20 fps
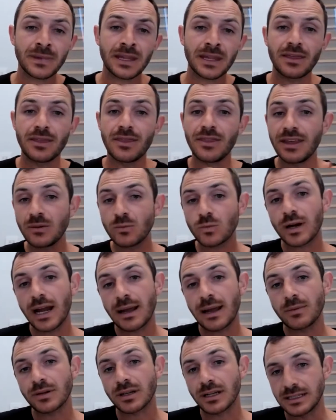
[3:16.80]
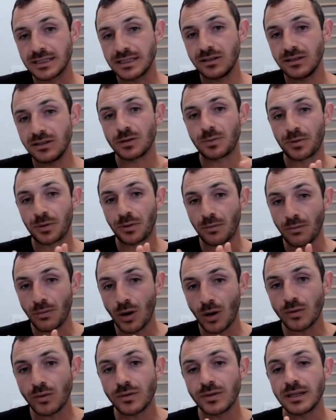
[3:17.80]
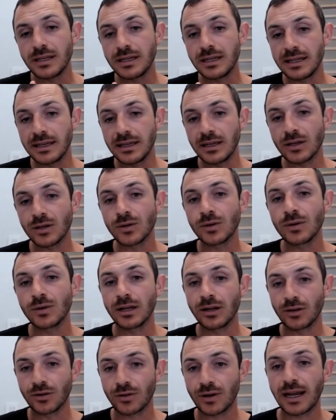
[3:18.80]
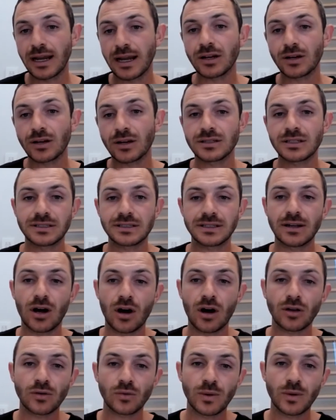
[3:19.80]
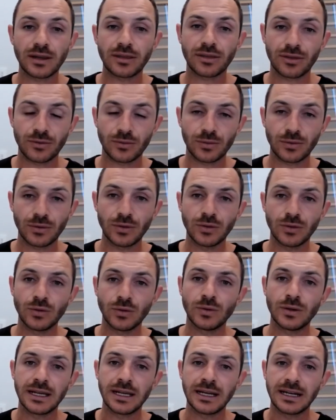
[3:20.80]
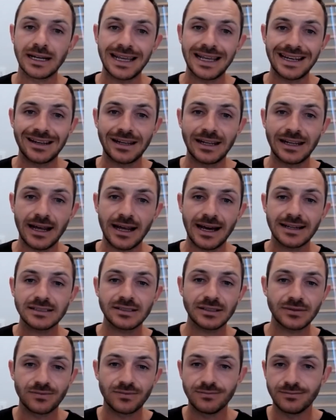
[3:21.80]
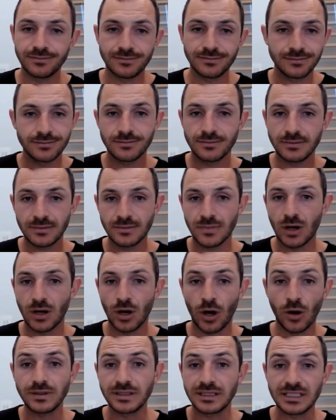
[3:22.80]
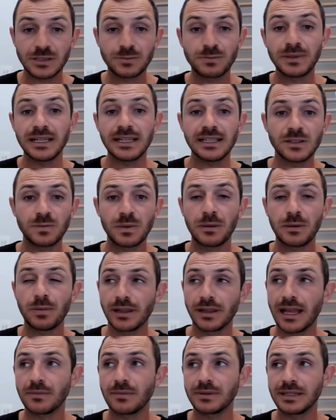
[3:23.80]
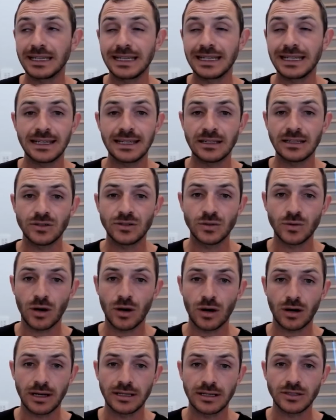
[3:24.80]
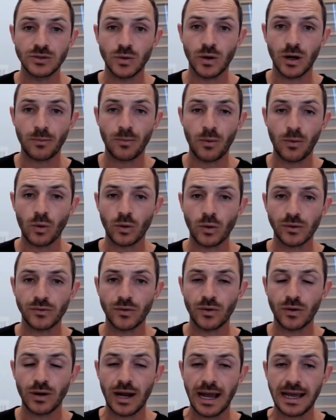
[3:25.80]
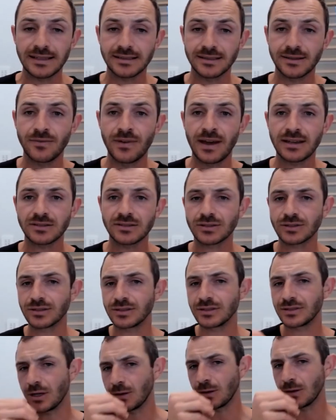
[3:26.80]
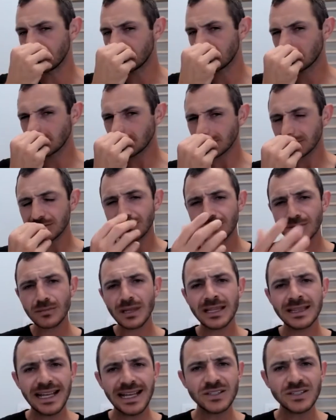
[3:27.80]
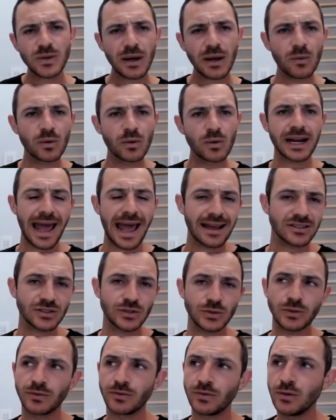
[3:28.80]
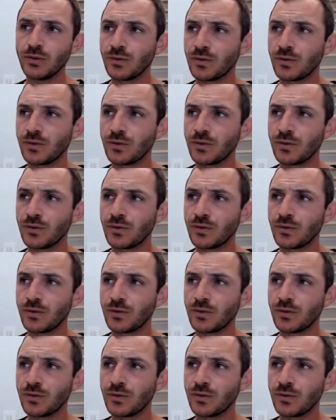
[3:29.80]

then we're able to continue to promote the deal and create urgency all the way through. And honestly, hopefully speeds people up to get into our portal as an investor. And so that's what I wanted to ask you. If